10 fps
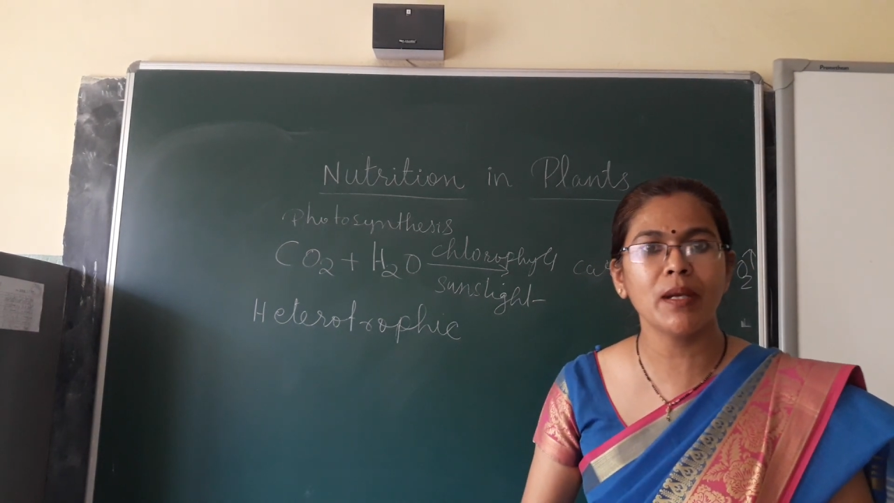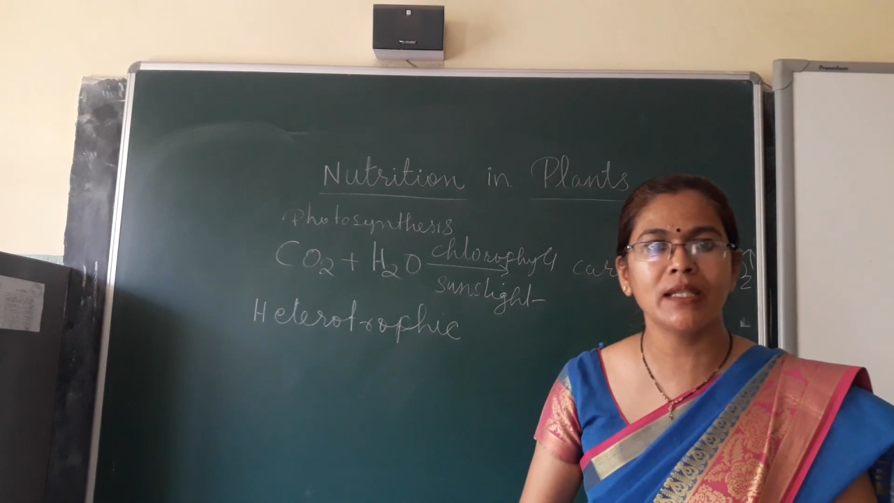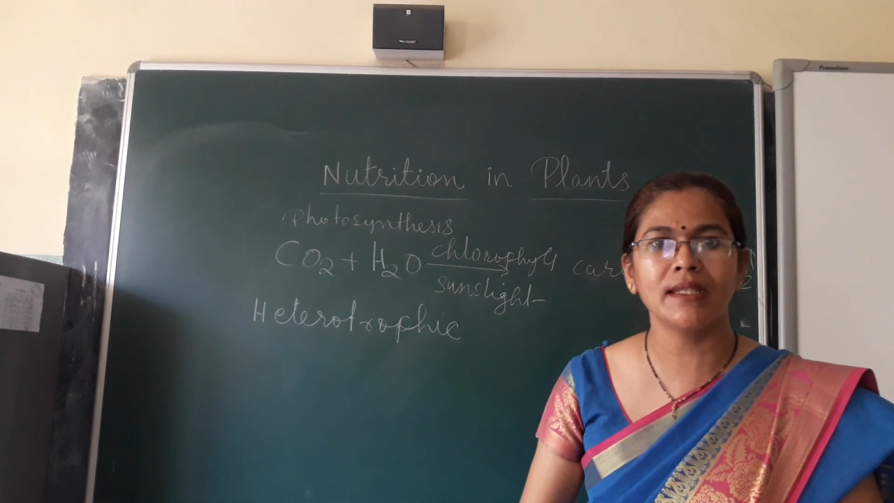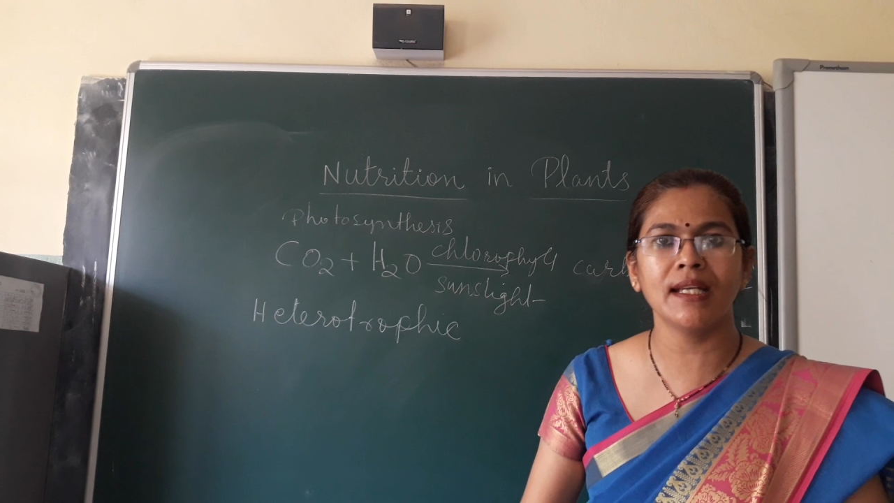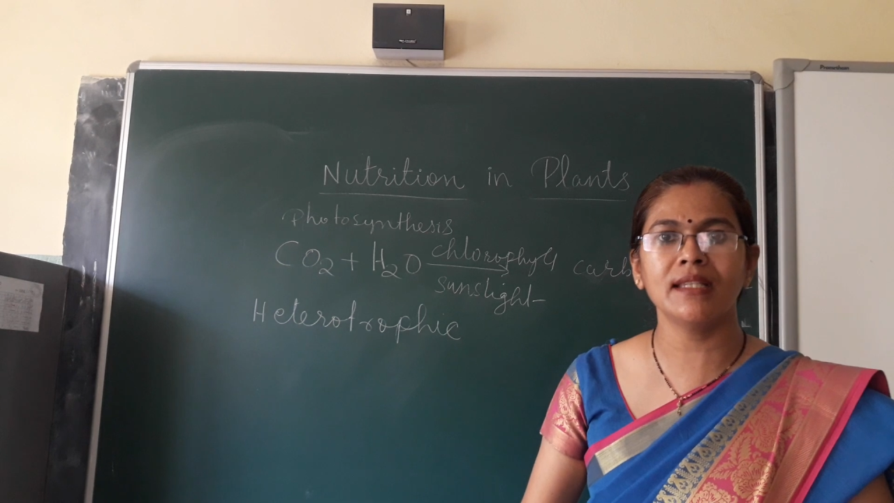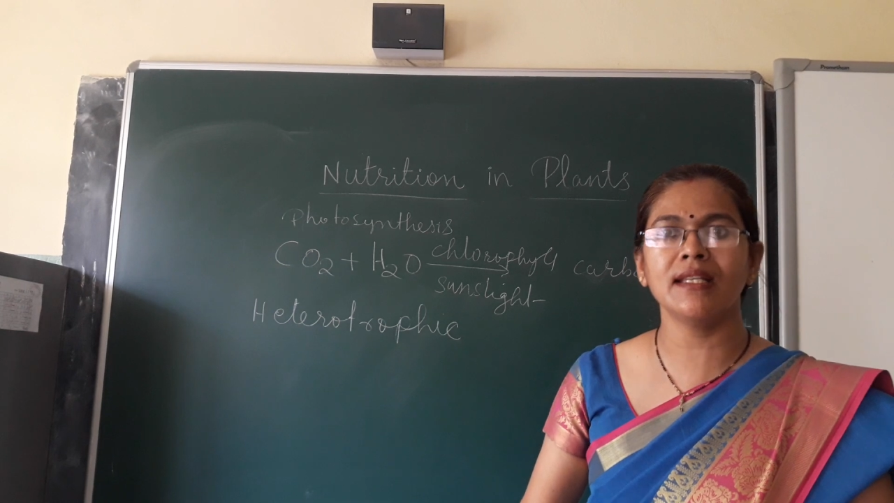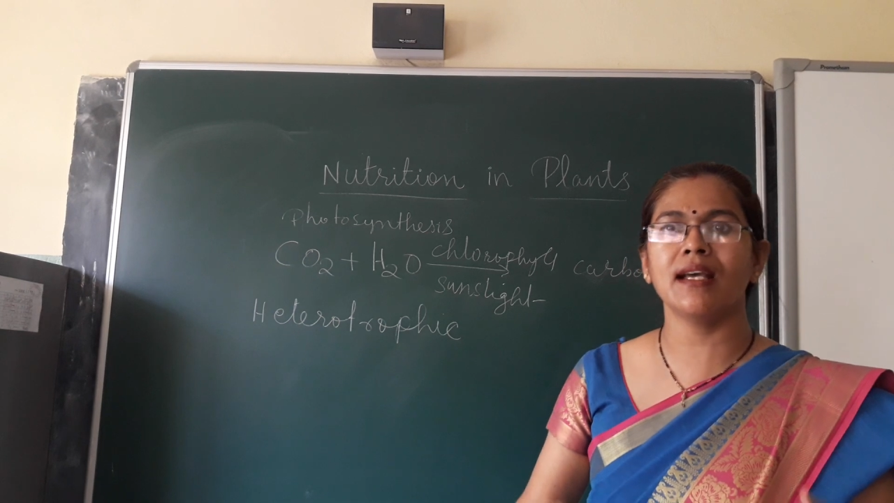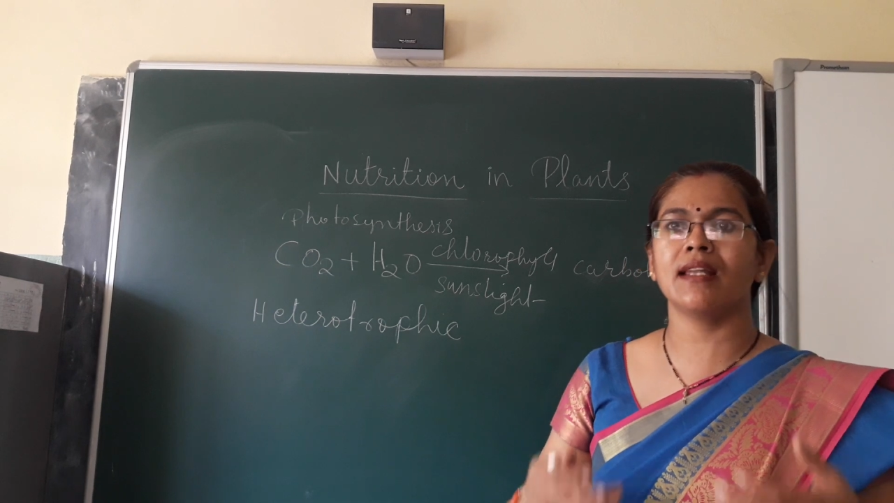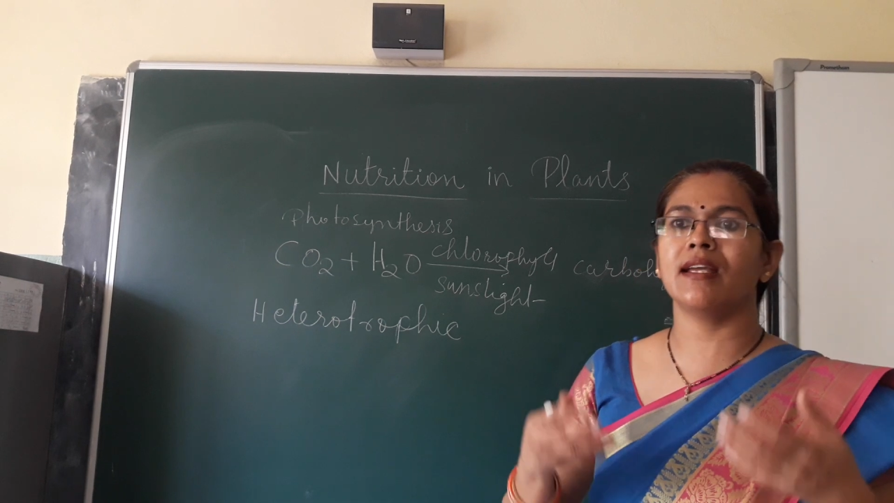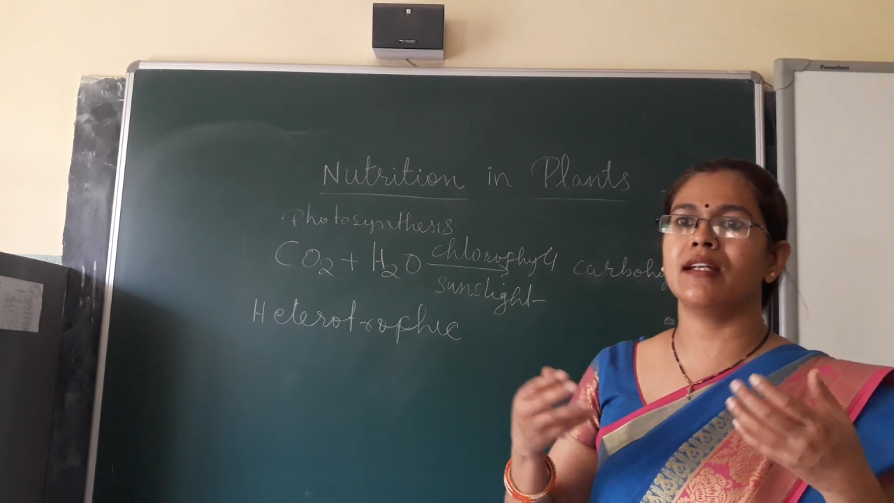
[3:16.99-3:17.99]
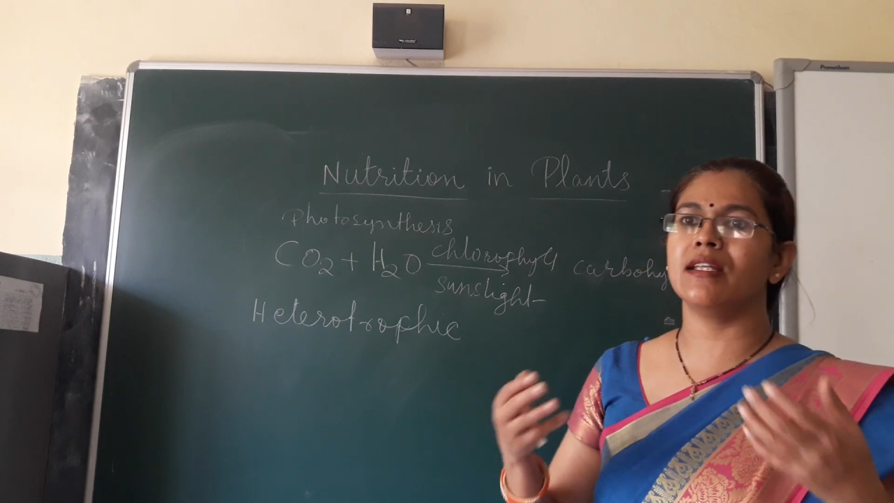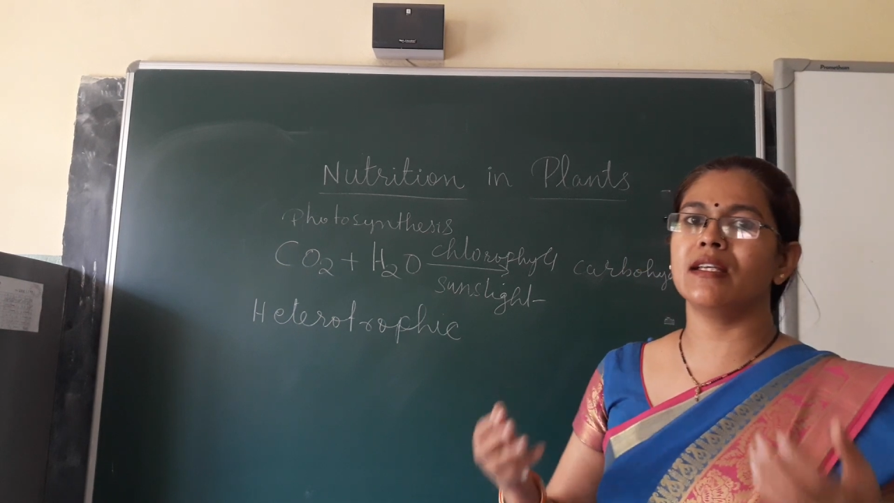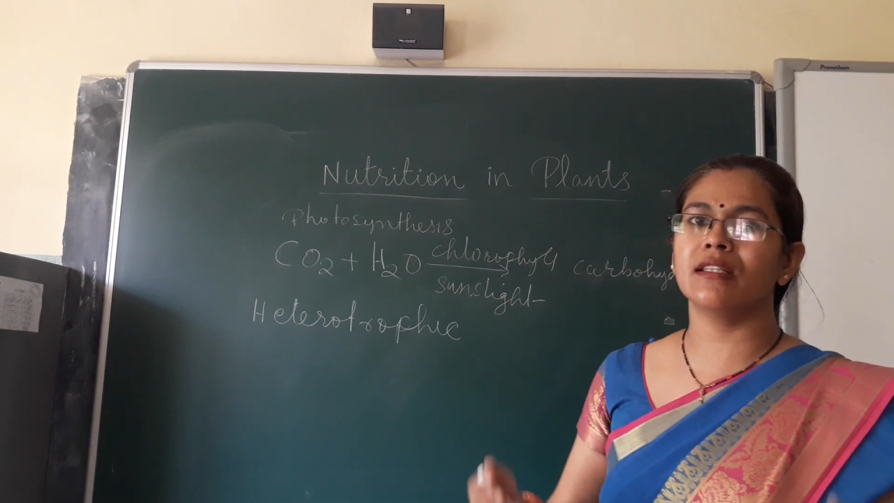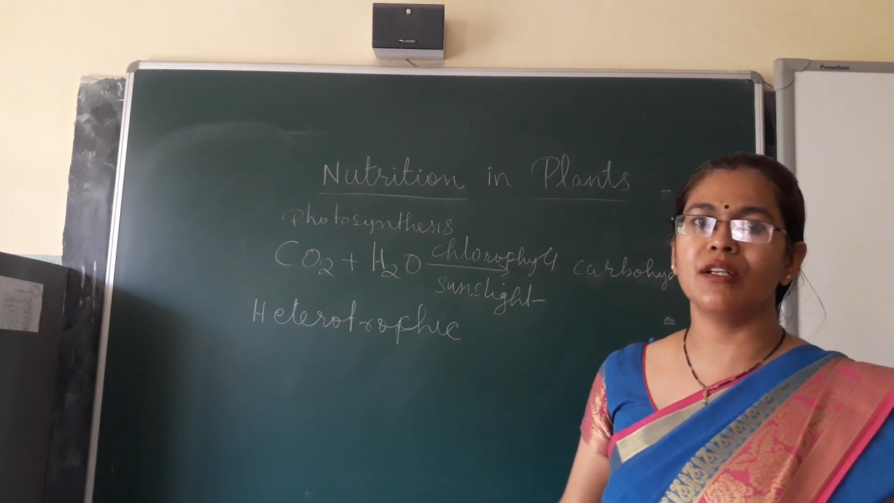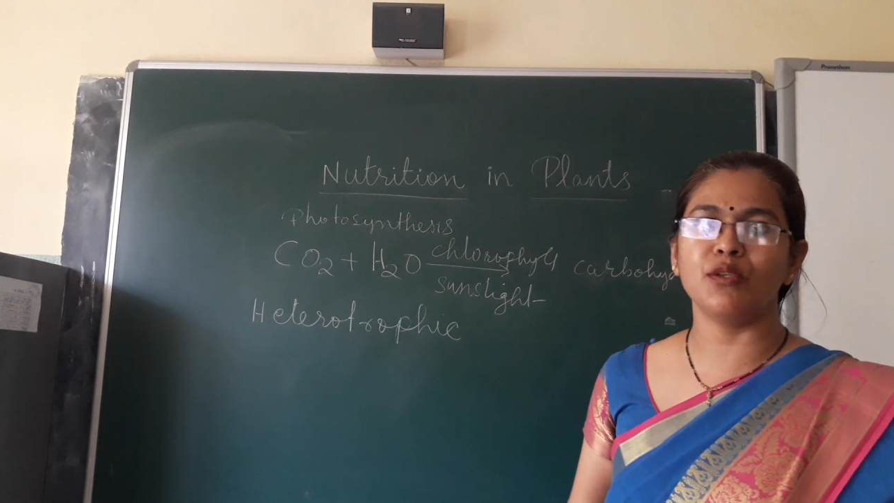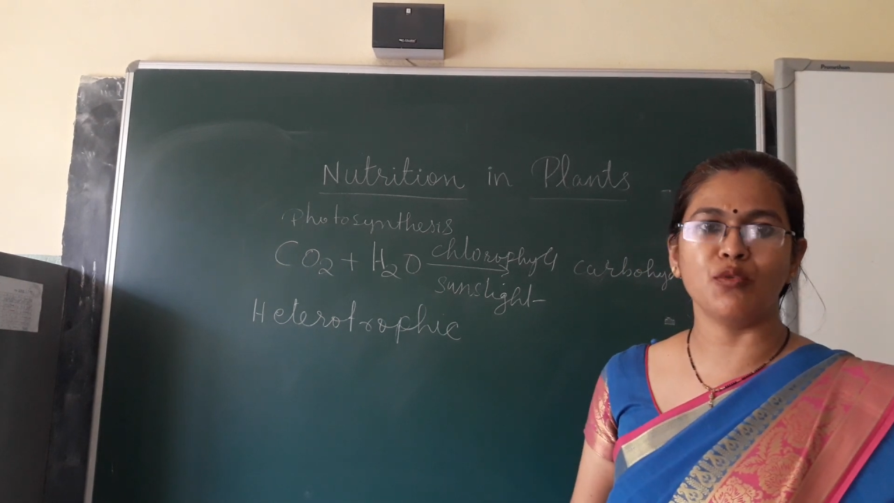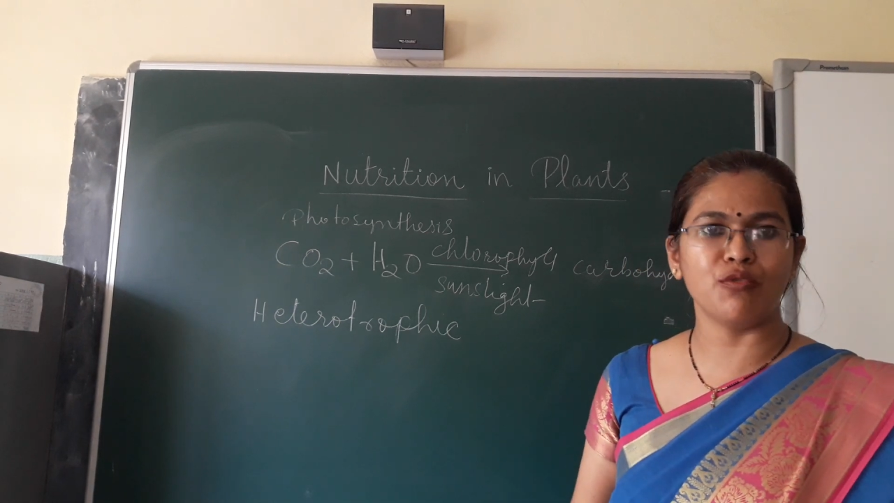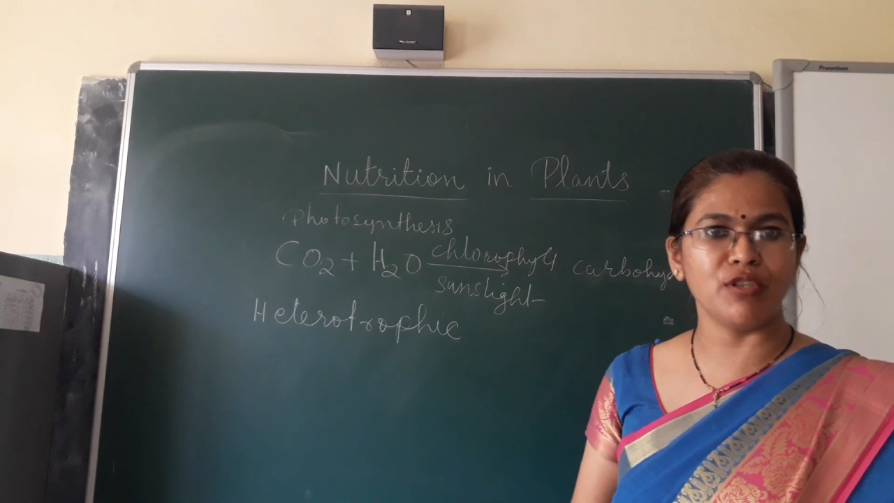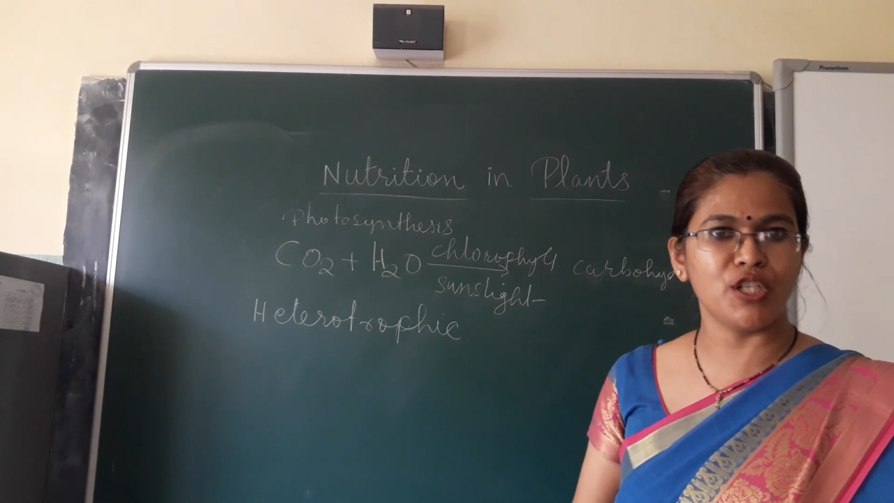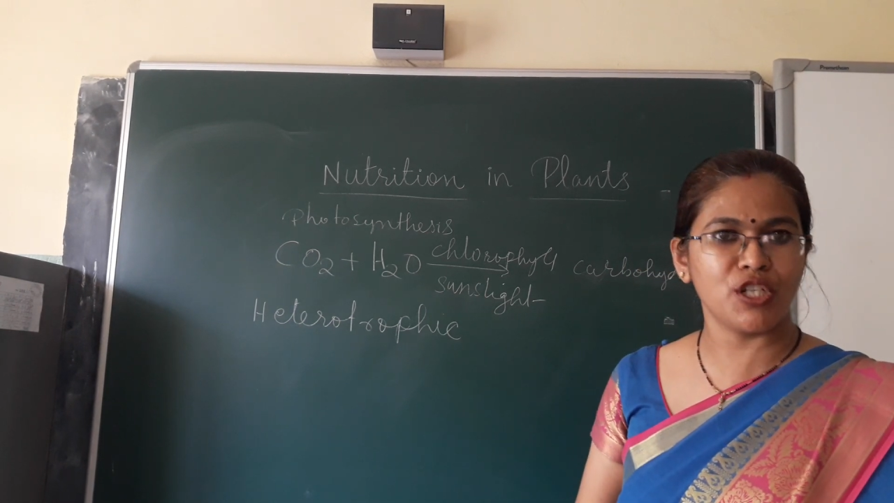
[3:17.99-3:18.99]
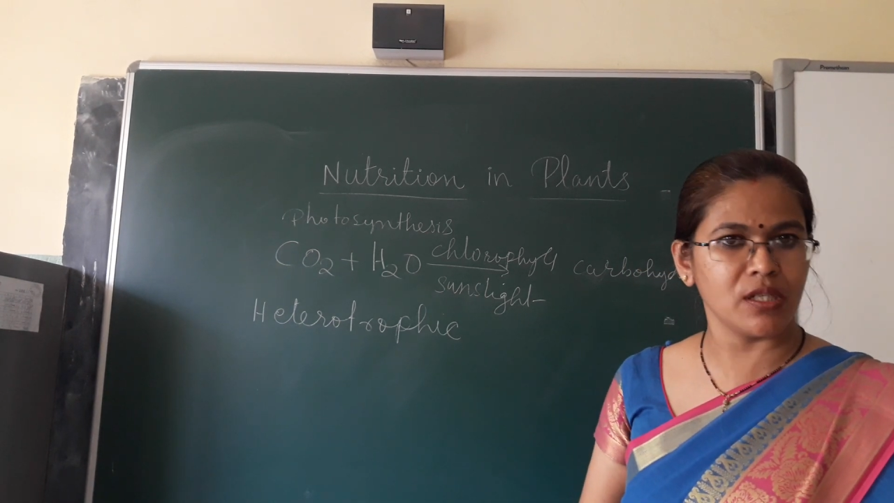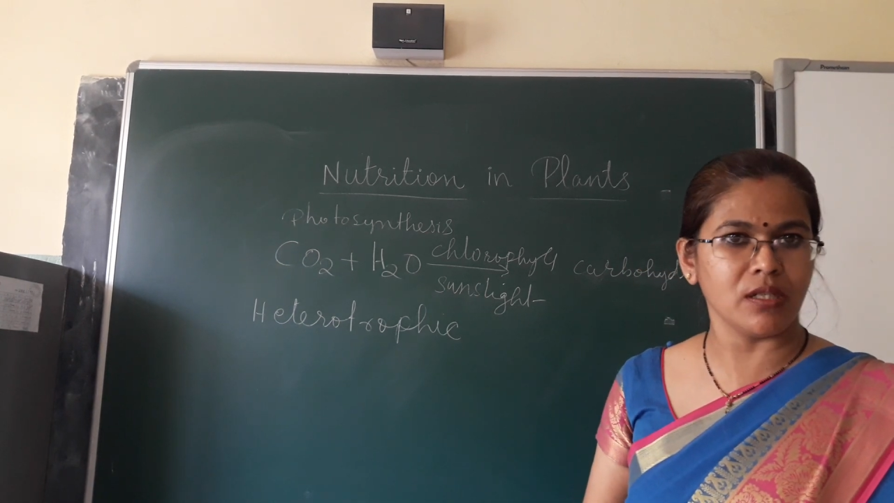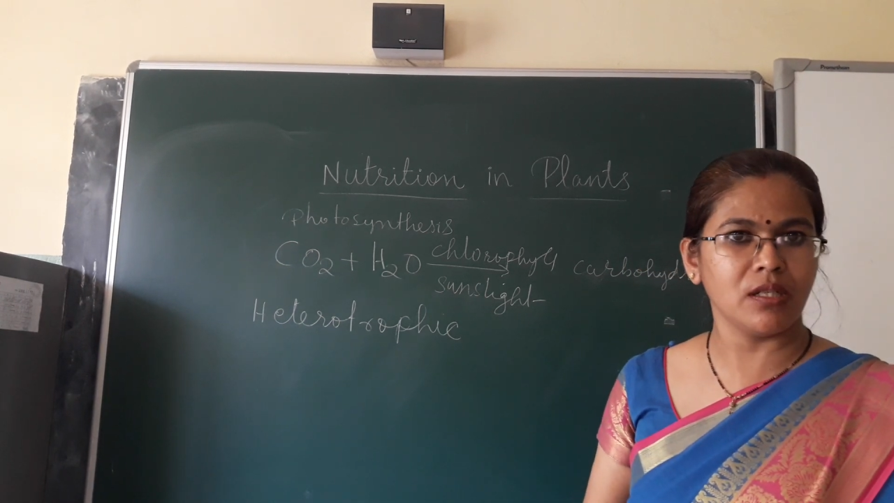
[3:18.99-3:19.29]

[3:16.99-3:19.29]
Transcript: and then they are getting the nutrition.